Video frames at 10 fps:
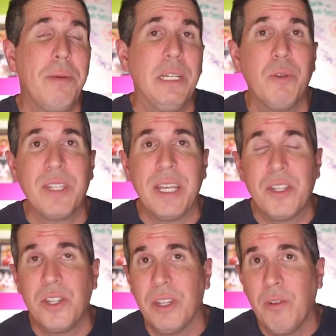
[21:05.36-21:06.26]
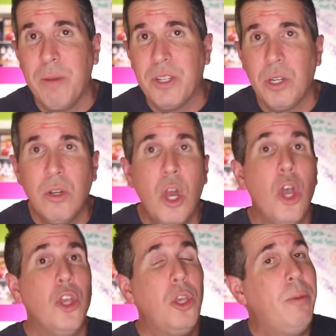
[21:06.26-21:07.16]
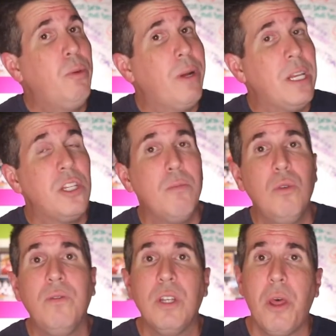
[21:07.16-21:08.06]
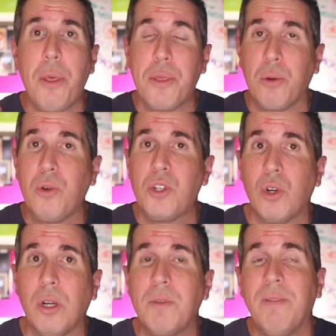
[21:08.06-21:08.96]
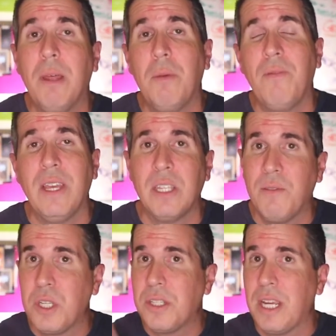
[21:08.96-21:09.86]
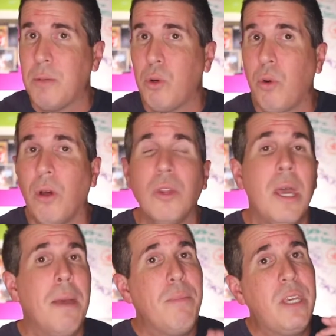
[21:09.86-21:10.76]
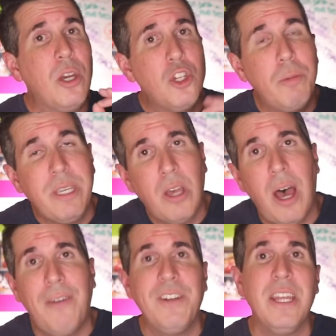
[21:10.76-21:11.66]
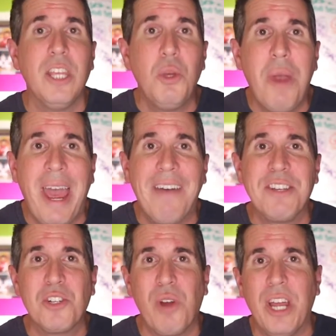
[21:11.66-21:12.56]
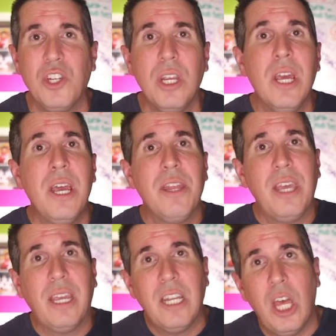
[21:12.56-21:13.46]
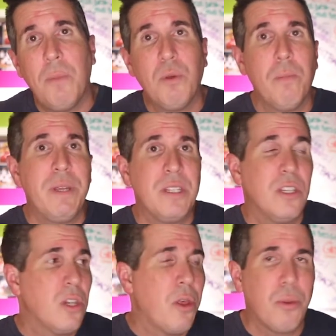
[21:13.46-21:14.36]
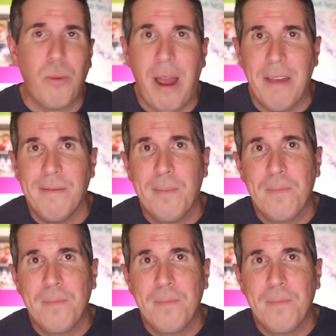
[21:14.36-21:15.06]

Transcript: repeatable sales and delivery milestone, you'll be ready to move to the third startup development phase of sustainable growth because you'll be confident that you have a strategy that can help your business thrive.